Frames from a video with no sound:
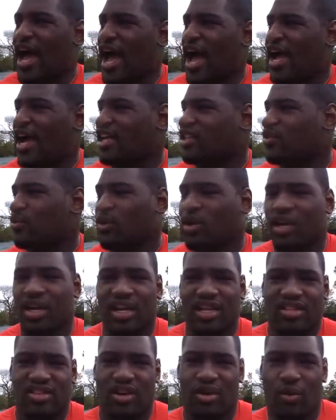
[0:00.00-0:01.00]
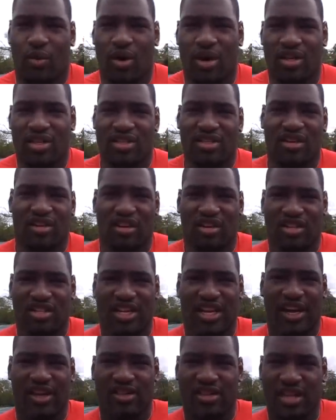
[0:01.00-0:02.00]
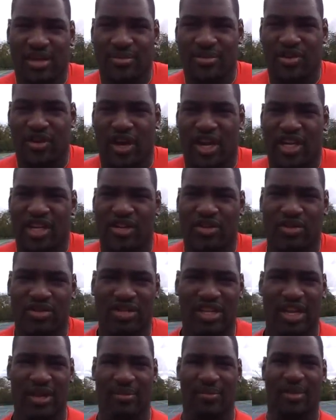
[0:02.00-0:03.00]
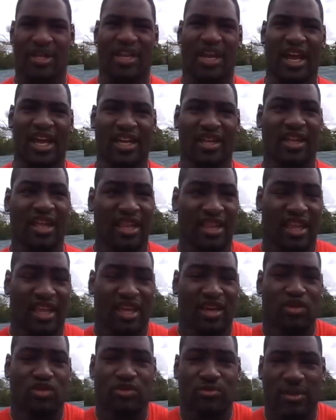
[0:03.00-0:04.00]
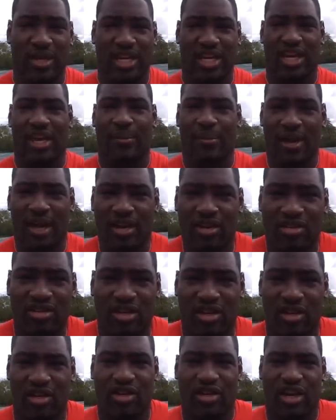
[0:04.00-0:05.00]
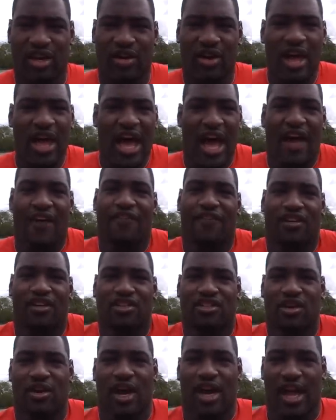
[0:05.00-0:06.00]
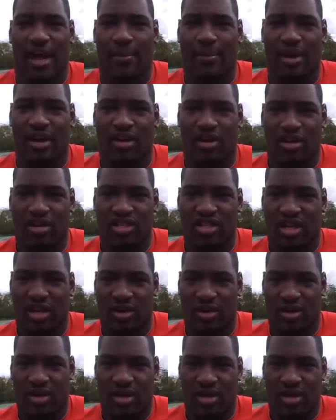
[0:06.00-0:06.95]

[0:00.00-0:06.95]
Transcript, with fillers: I got to work against our ones on our scout team, so I use them and I and they use me to get better. So you know, I felt as though I got better also.